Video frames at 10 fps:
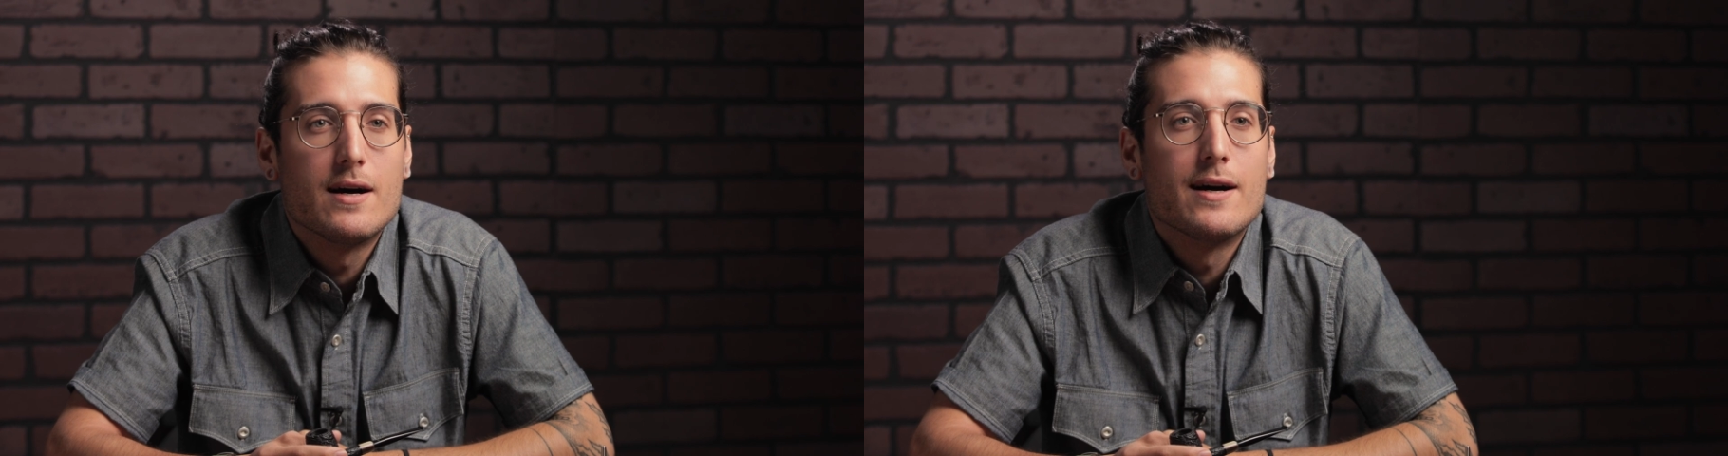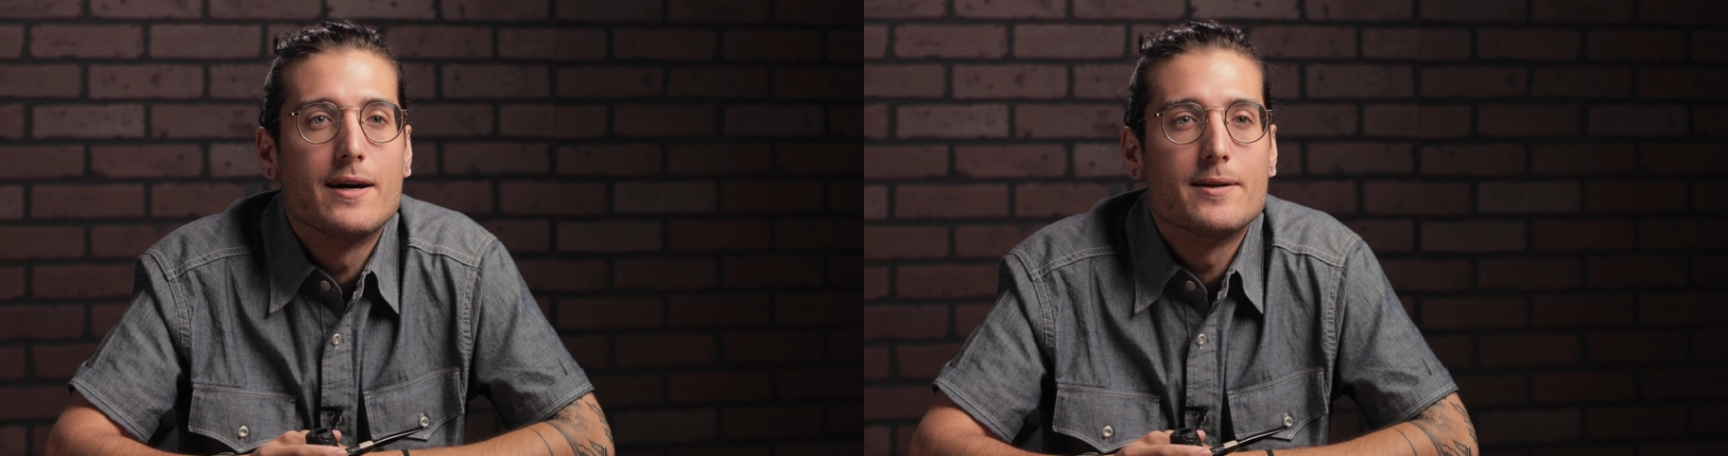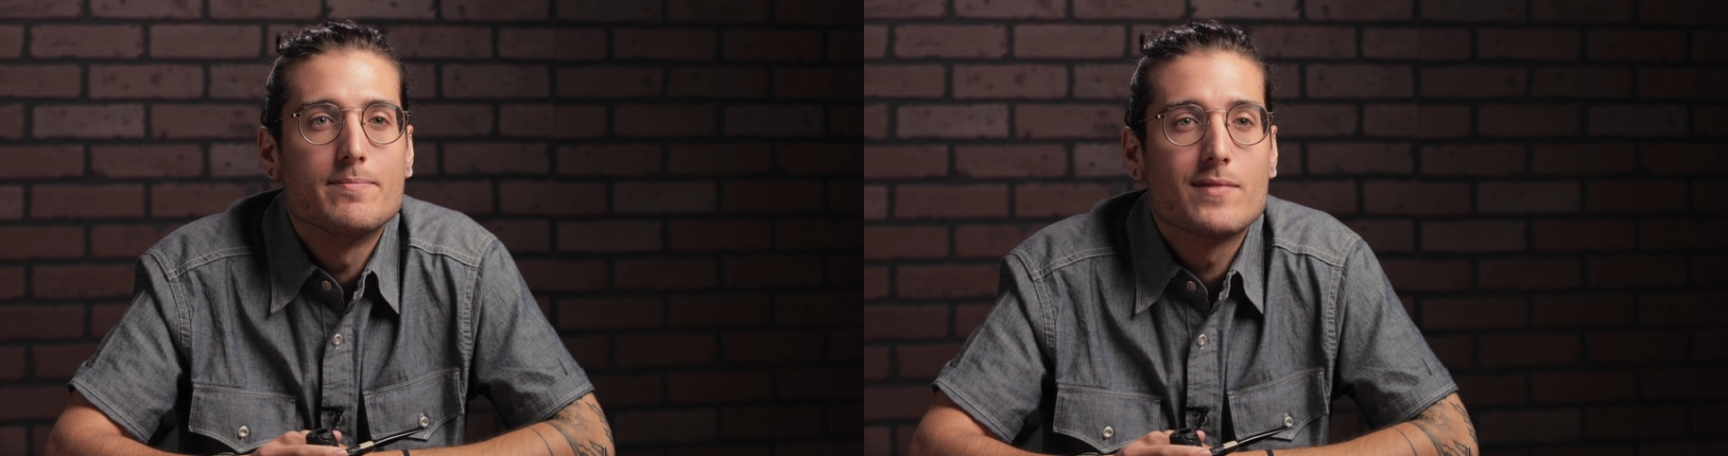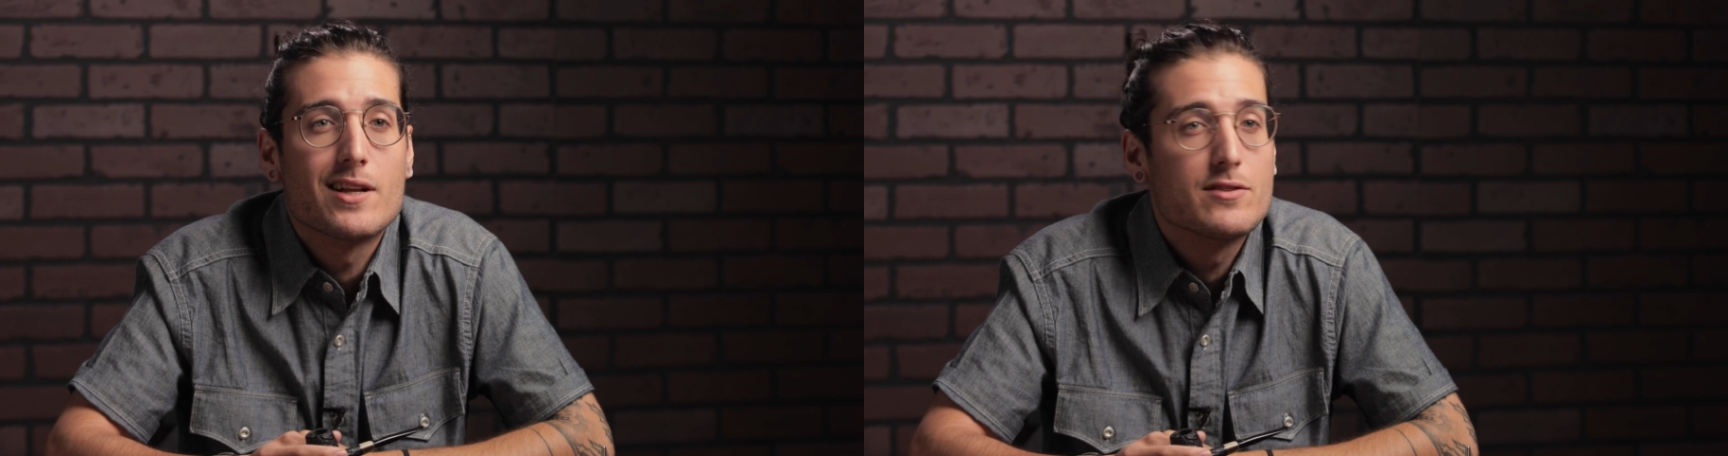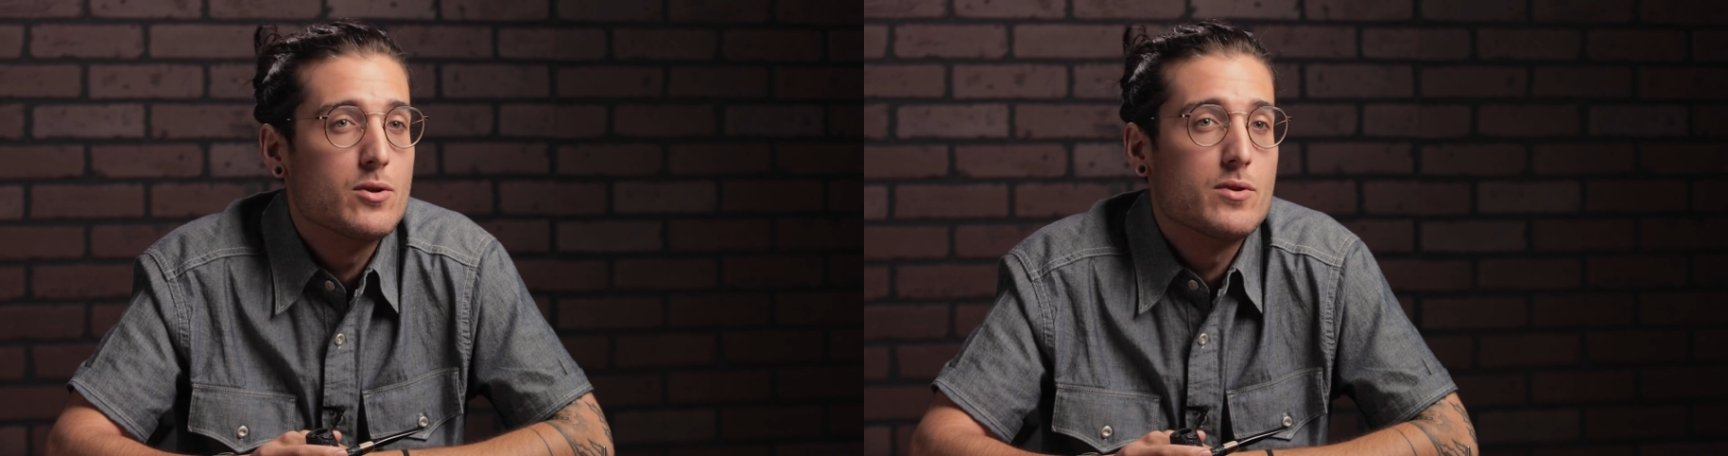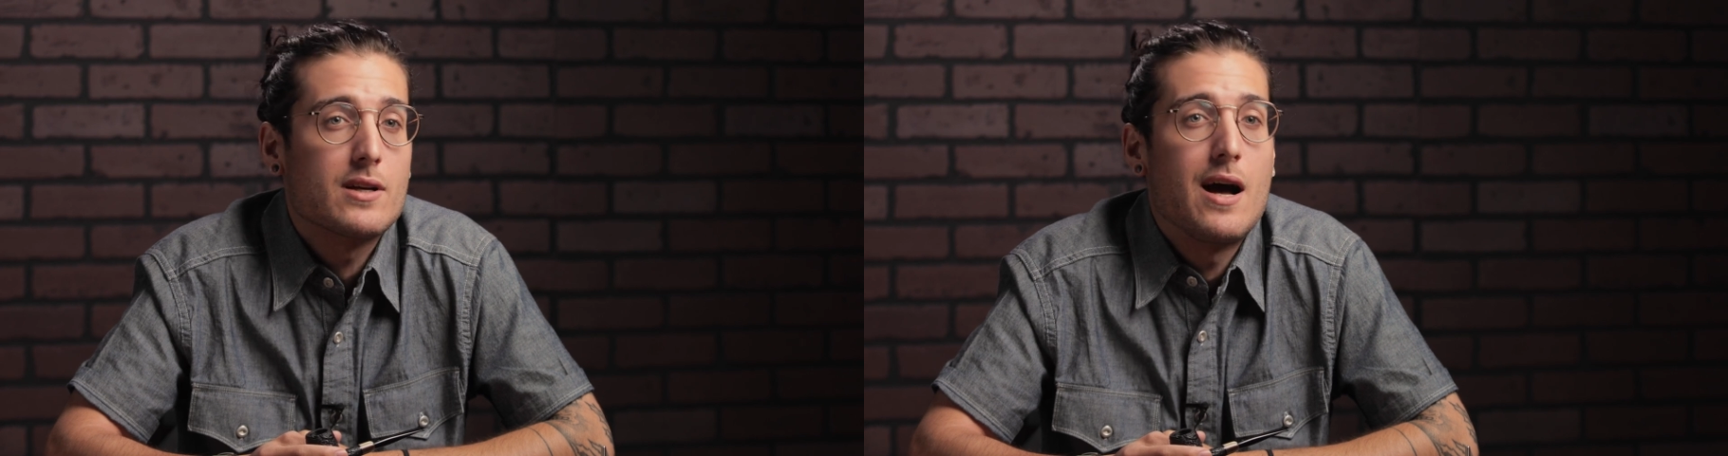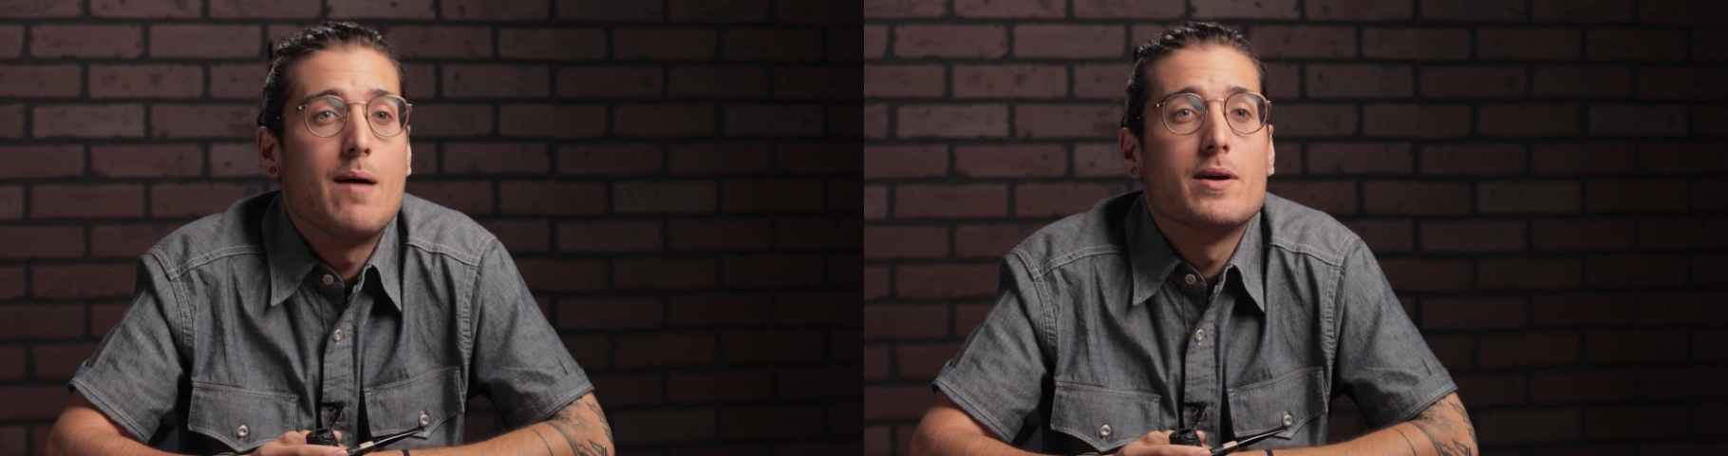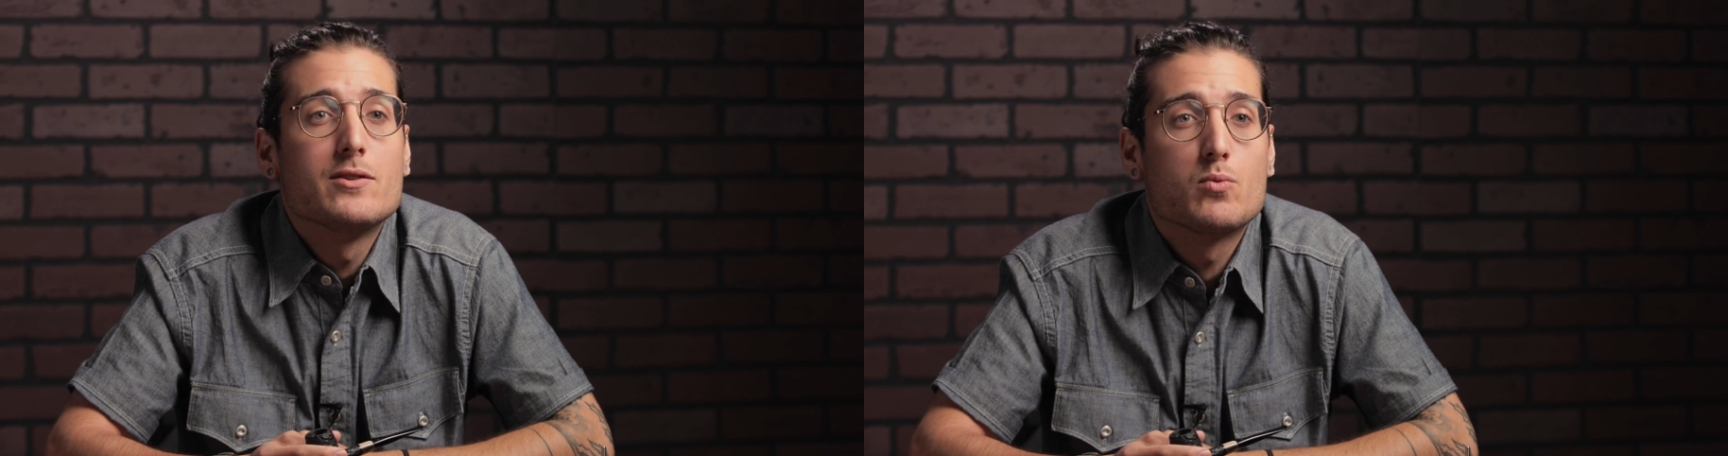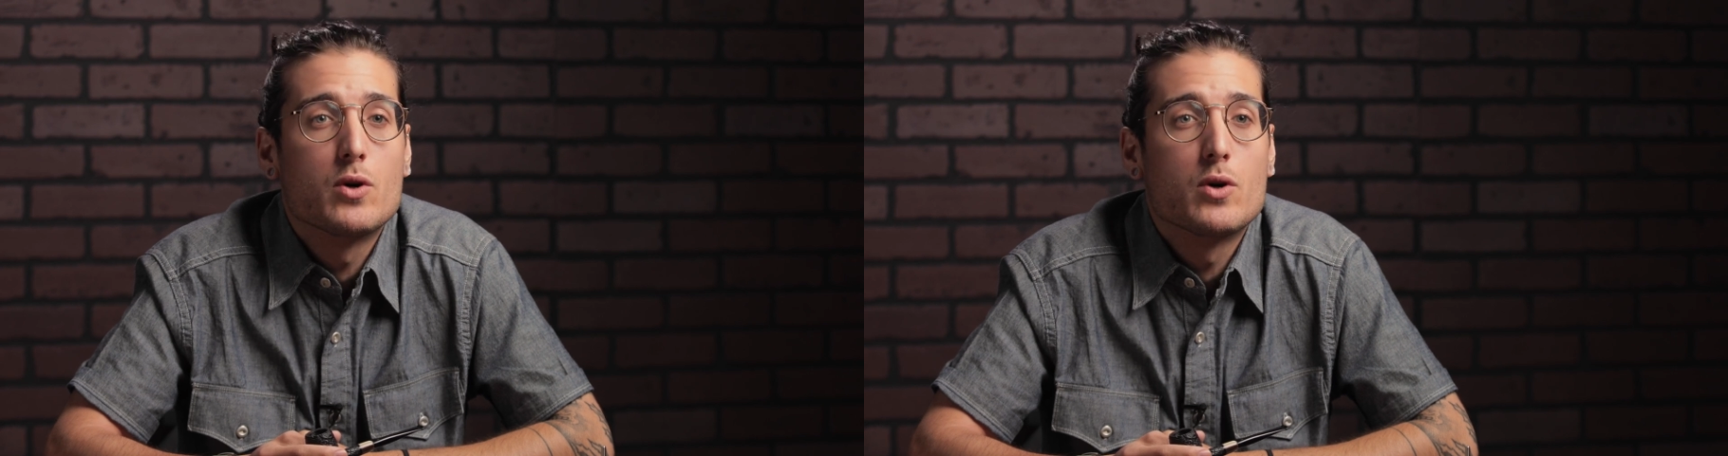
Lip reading: Let us know in the comments